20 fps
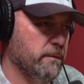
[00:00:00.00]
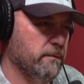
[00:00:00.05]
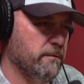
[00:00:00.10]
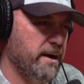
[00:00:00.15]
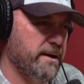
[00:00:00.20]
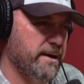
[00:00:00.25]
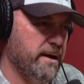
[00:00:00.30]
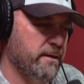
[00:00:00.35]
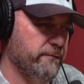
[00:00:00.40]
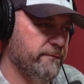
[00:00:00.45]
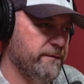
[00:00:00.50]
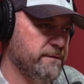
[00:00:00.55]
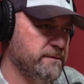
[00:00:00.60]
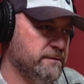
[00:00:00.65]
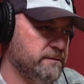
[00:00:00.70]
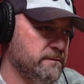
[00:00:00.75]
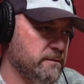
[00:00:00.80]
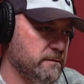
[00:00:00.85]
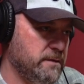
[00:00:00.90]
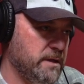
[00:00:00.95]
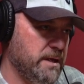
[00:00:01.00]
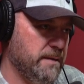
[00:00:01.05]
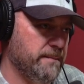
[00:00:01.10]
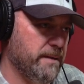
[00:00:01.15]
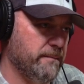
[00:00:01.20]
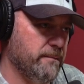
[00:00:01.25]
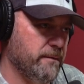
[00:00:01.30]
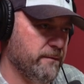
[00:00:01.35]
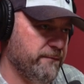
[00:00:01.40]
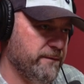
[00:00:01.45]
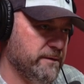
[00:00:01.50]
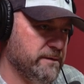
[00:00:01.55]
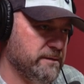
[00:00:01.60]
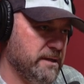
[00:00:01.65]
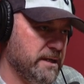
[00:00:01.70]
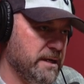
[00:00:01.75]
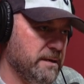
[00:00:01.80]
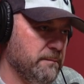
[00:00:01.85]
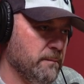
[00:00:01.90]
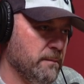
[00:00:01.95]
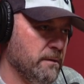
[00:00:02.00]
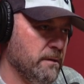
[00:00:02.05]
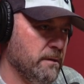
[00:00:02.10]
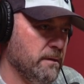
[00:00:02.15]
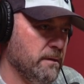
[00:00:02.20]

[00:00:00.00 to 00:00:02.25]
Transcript: But right now the fish is so deep. I'm going to fish deep.